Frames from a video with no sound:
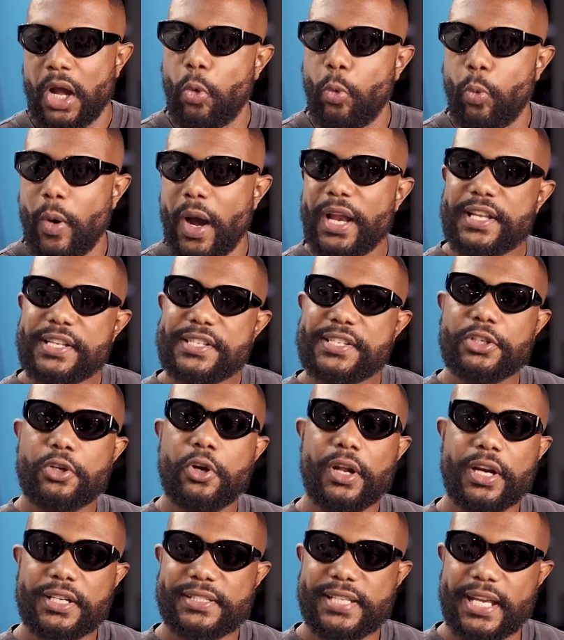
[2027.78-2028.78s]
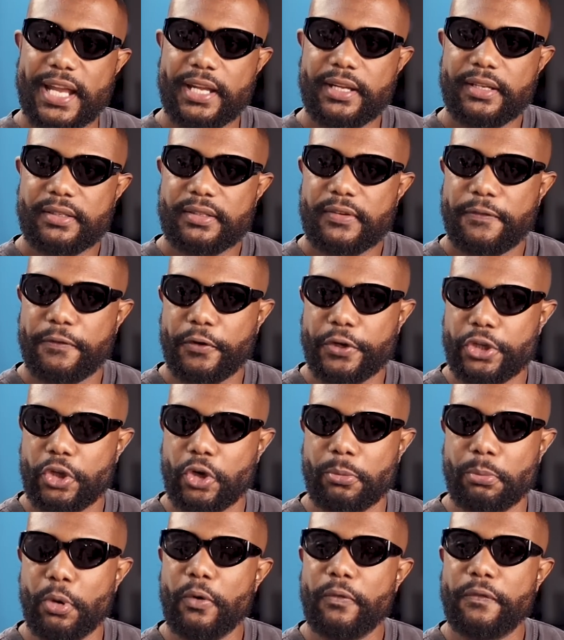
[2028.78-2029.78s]
what is it gonna take for you
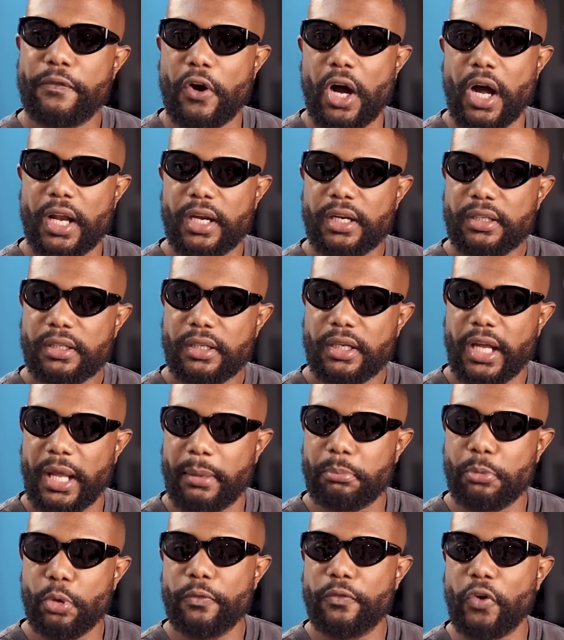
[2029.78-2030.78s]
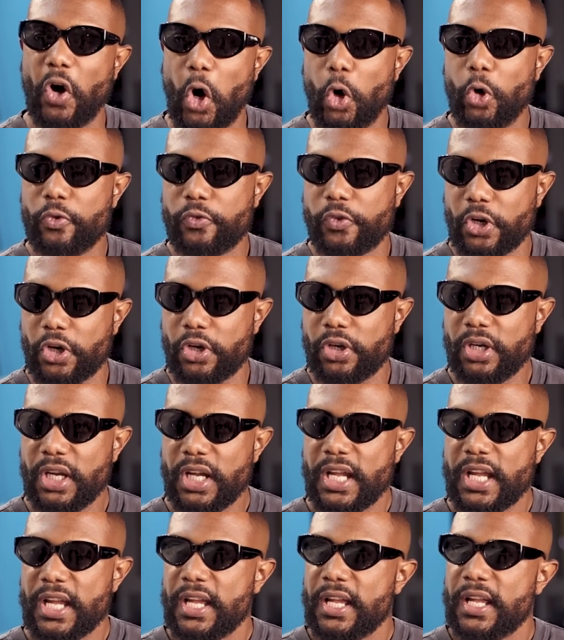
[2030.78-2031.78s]
to move on and move over
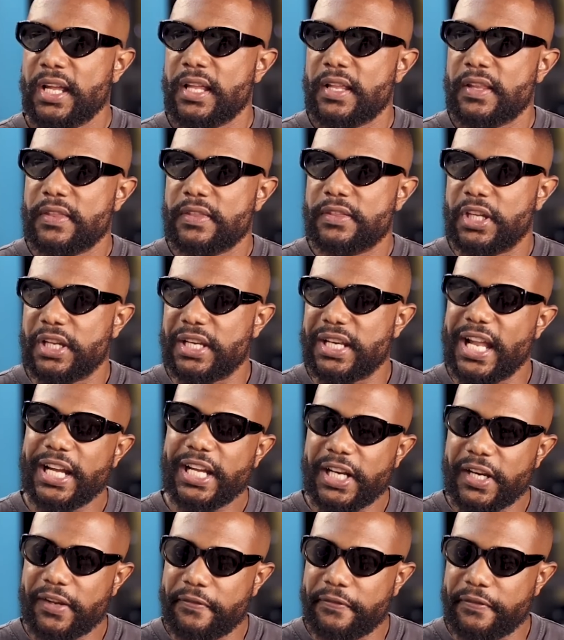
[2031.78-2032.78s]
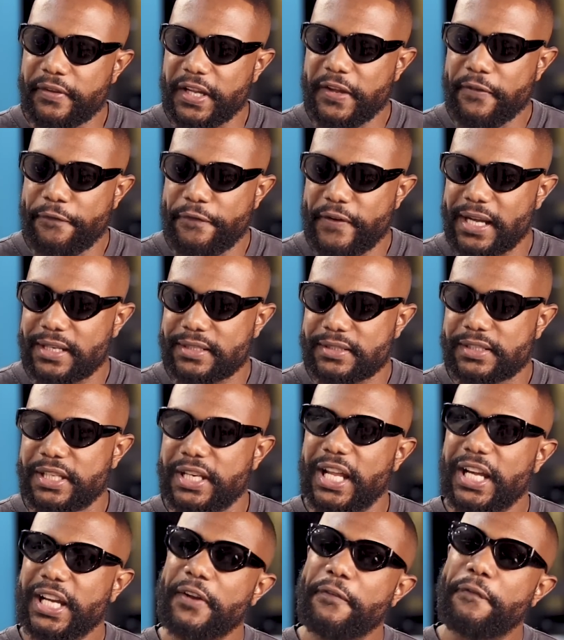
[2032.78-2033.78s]
the negative effect, the
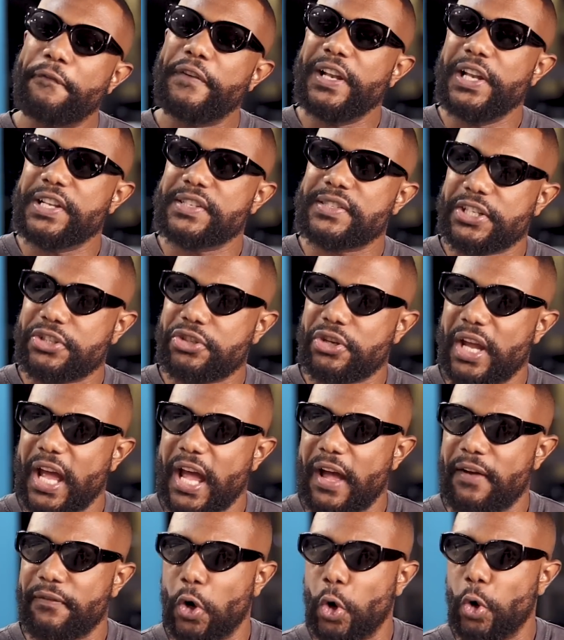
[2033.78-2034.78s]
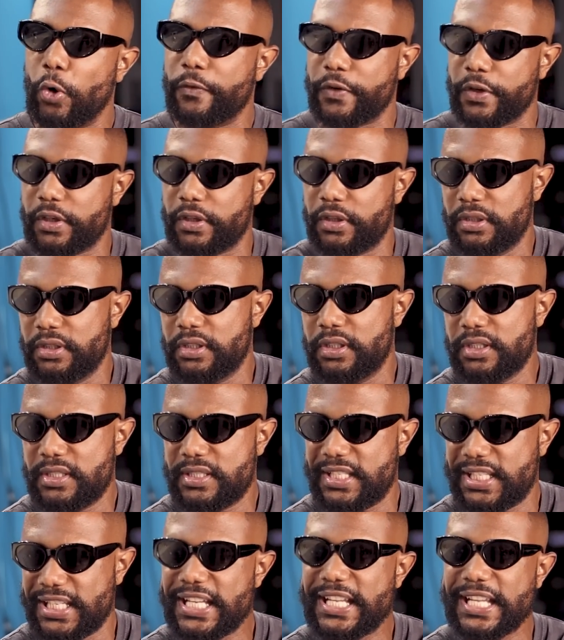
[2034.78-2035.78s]
negative feelings that you have over
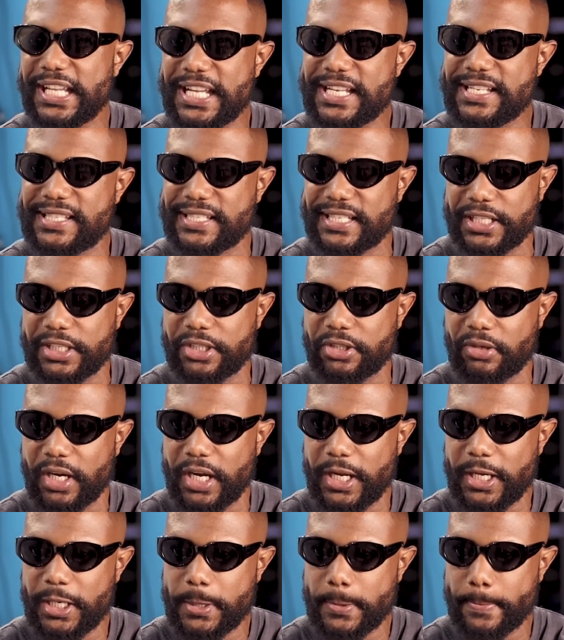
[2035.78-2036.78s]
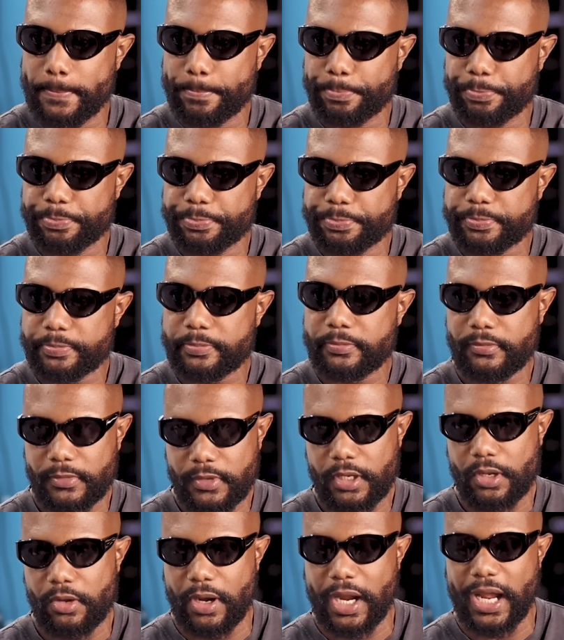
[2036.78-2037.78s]
T Easy, right? Right.
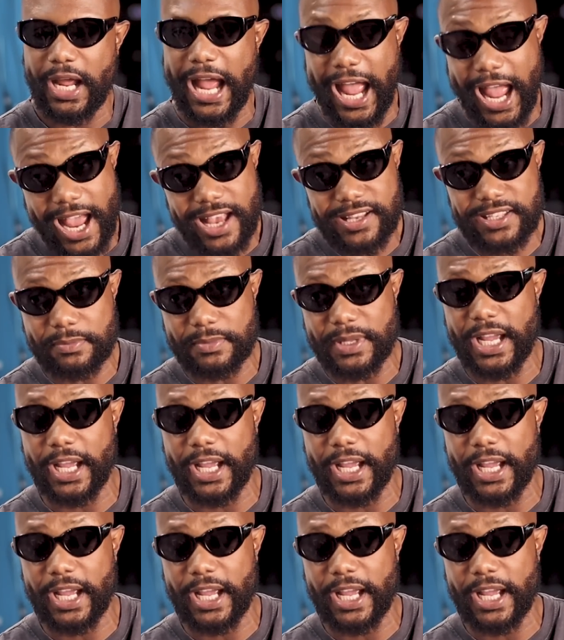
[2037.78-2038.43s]
Right. I asked him